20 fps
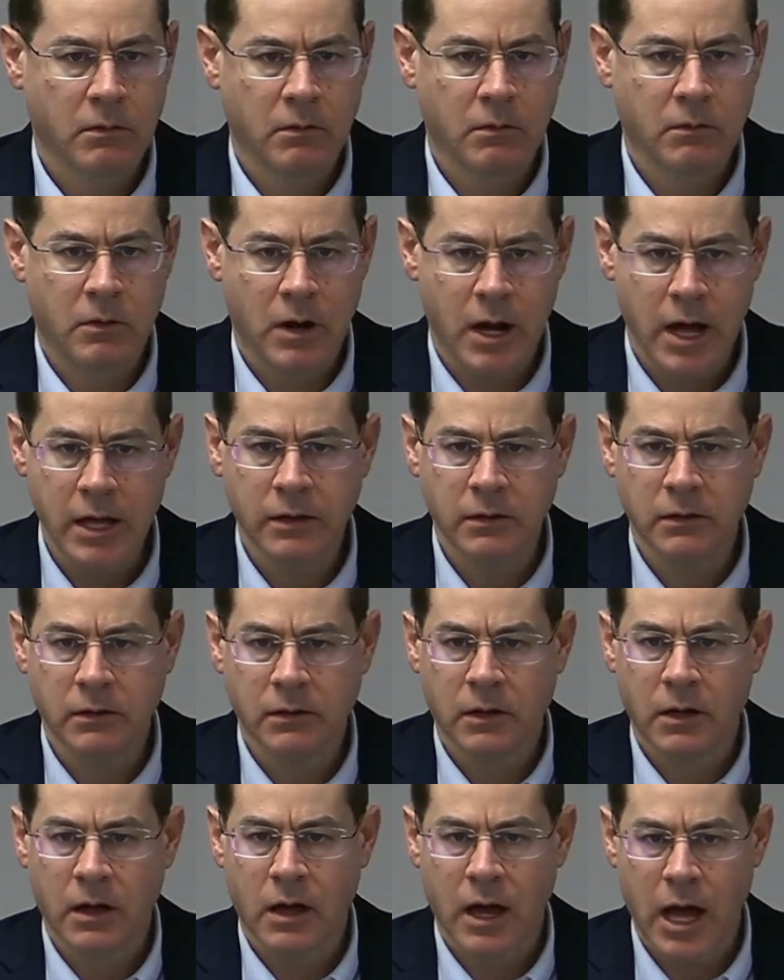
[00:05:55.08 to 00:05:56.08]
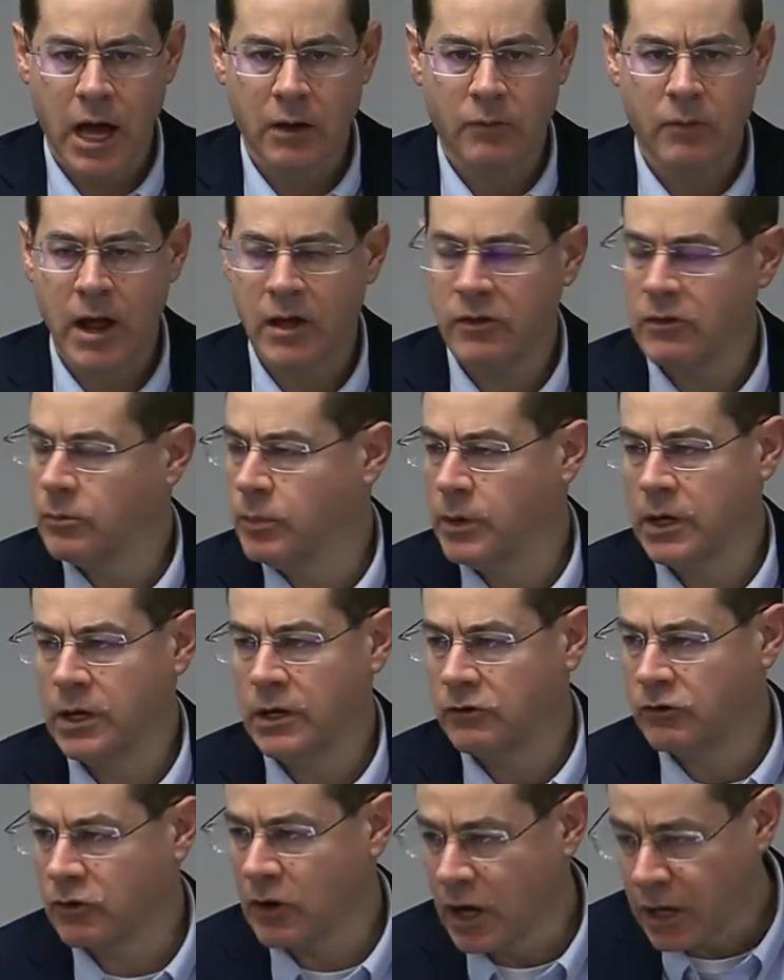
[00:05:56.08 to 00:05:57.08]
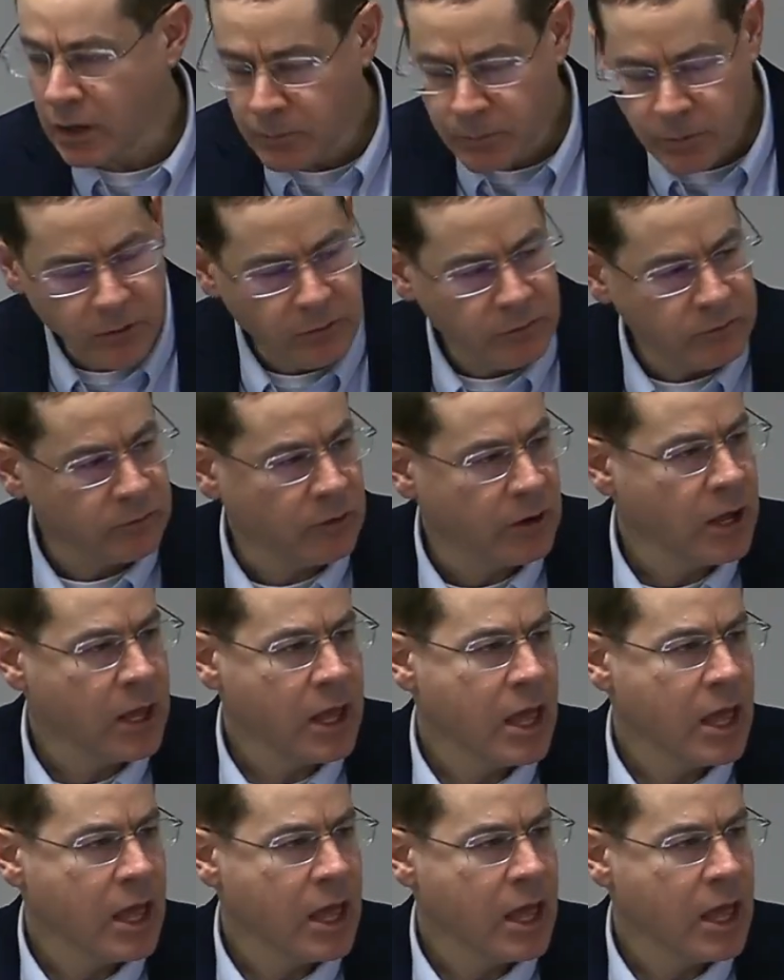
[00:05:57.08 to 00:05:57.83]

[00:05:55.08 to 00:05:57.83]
Right? I'd rather be a drug abuser.